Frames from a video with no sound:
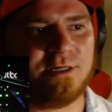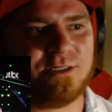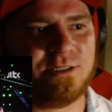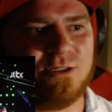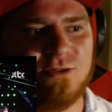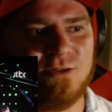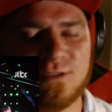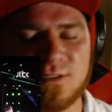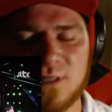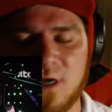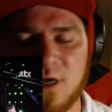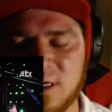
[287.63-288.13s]

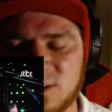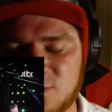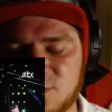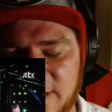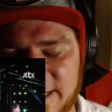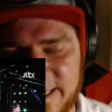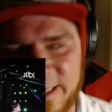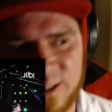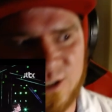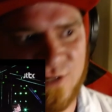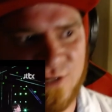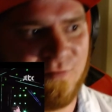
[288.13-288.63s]
two songs
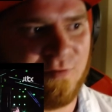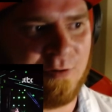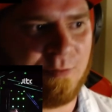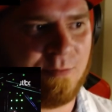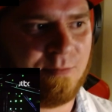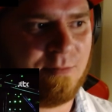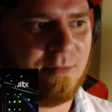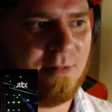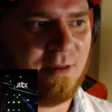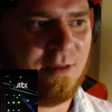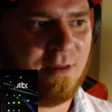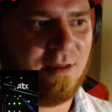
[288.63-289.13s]
by each of them.
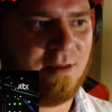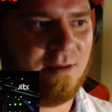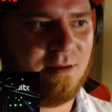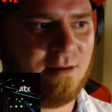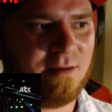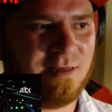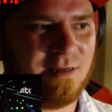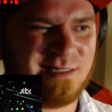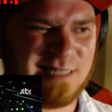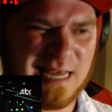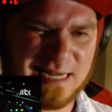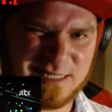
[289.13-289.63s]

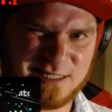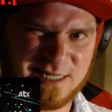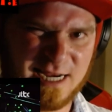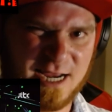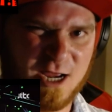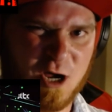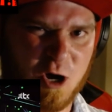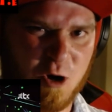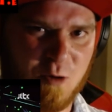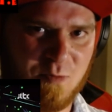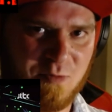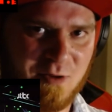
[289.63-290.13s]
Is that
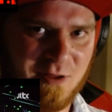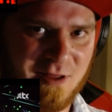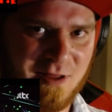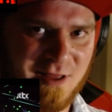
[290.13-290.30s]
J-Hope?